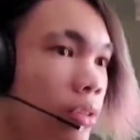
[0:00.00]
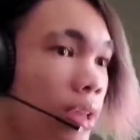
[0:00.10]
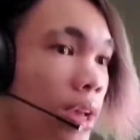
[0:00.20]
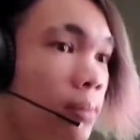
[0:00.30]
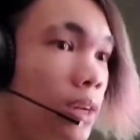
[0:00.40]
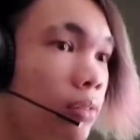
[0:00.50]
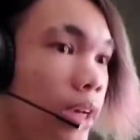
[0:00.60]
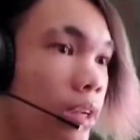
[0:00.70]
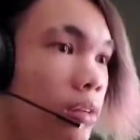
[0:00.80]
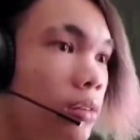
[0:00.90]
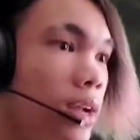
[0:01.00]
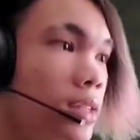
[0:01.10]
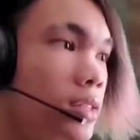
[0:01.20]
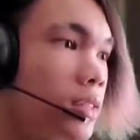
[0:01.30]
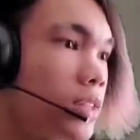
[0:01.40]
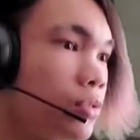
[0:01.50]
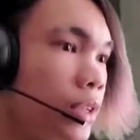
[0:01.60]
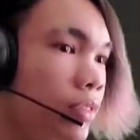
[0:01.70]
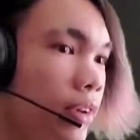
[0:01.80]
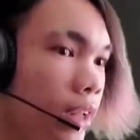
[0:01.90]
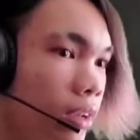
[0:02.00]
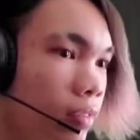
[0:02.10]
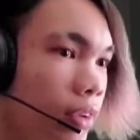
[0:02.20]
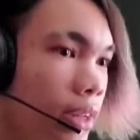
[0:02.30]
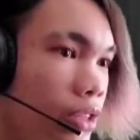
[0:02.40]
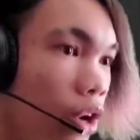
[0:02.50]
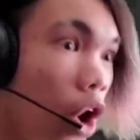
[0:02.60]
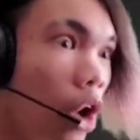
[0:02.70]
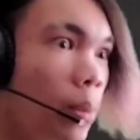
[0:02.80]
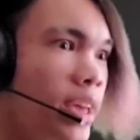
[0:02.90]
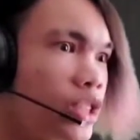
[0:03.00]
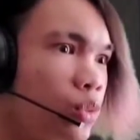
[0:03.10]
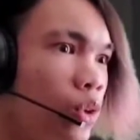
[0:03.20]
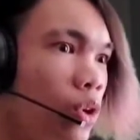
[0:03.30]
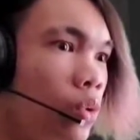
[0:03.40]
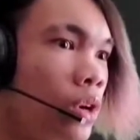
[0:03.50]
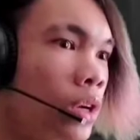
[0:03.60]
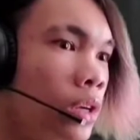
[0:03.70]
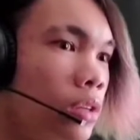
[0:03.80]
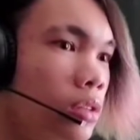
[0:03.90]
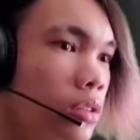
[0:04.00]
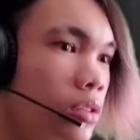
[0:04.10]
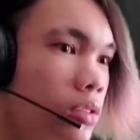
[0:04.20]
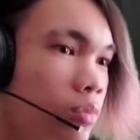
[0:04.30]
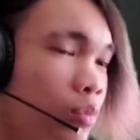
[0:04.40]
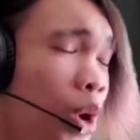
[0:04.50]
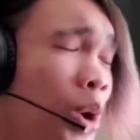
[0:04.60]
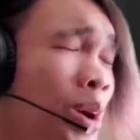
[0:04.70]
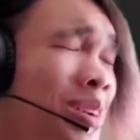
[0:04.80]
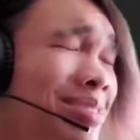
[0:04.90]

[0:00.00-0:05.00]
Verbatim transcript: You think I'm gonna read? That's that's really funny. Funny joke. Oh, bitch! Whoa. This way.